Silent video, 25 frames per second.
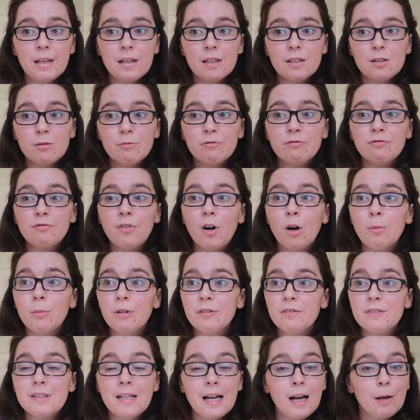some form
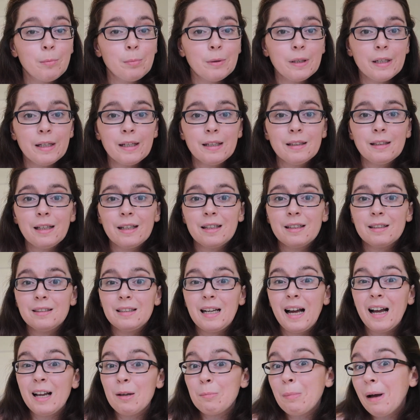of tablet, like an
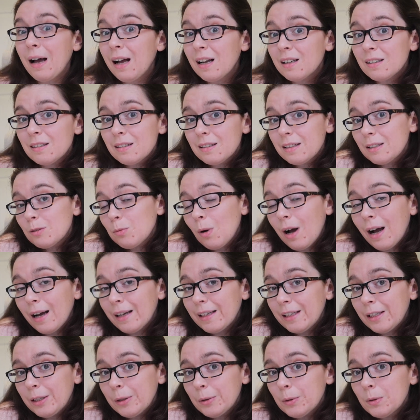iPad is what
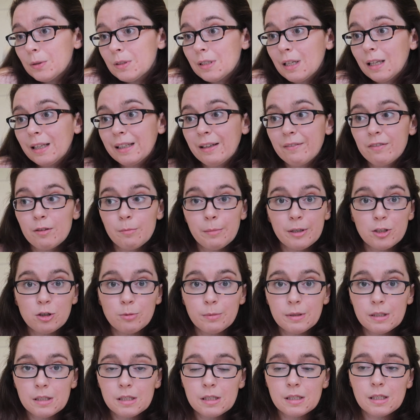I use. I'll give the
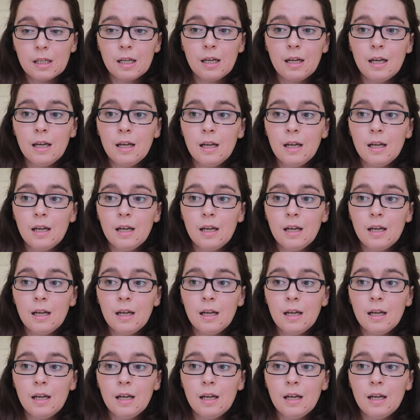measurements.